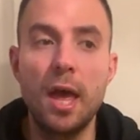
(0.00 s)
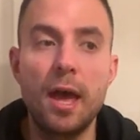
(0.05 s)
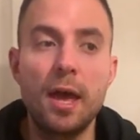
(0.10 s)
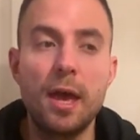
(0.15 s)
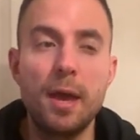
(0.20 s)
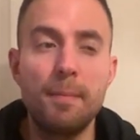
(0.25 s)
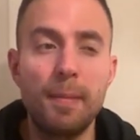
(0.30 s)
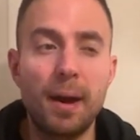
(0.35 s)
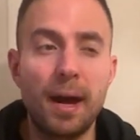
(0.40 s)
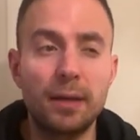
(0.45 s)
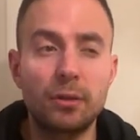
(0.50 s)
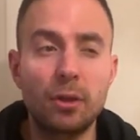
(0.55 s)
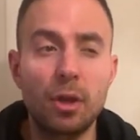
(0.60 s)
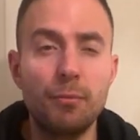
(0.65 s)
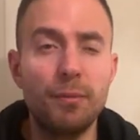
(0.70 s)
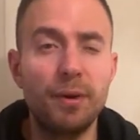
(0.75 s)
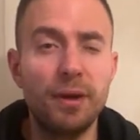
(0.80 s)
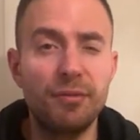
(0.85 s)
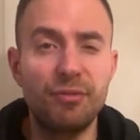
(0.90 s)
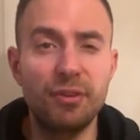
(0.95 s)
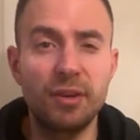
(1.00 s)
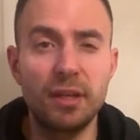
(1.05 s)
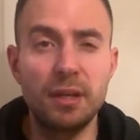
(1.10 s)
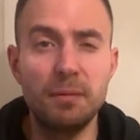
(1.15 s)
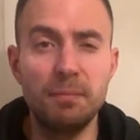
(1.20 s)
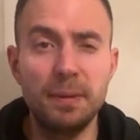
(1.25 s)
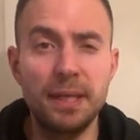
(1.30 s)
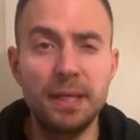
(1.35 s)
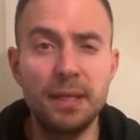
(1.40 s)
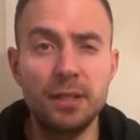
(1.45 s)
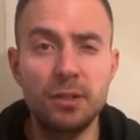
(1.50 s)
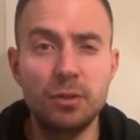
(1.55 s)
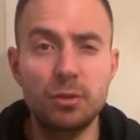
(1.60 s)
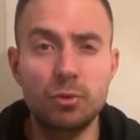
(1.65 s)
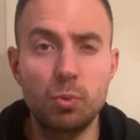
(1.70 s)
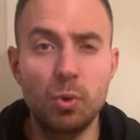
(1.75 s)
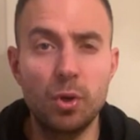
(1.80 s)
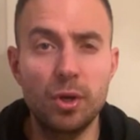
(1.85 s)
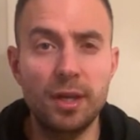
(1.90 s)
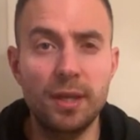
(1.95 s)
I don't really think Lamina is
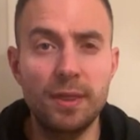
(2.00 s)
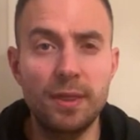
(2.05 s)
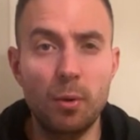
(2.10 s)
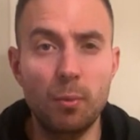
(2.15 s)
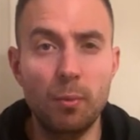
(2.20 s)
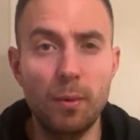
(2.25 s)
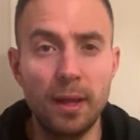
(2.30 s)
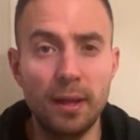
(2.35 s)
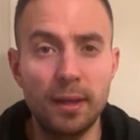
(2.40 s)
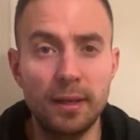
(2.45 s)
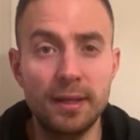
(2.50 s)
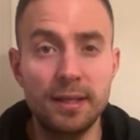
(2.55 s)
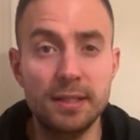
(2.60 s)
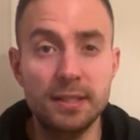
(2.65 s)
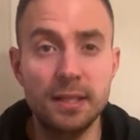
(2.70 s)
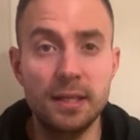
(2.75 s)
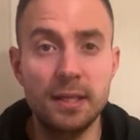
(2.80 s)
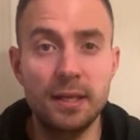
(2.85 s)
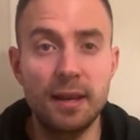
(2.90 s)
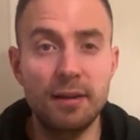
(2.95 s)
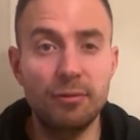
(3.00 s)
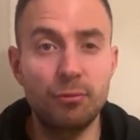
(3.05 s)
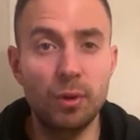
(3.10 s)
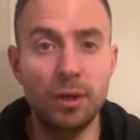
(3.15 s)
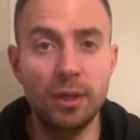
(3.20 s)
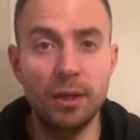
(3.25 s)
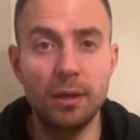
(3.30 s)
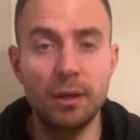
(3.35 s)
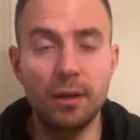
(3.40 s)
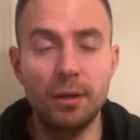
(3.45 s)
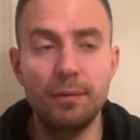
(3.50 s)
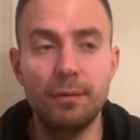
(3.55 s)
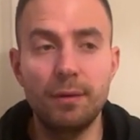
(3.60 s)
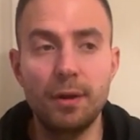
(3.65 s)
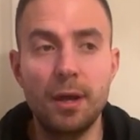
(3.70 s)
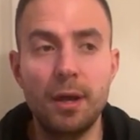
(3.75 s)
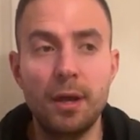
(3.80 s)
working that well as a left winger.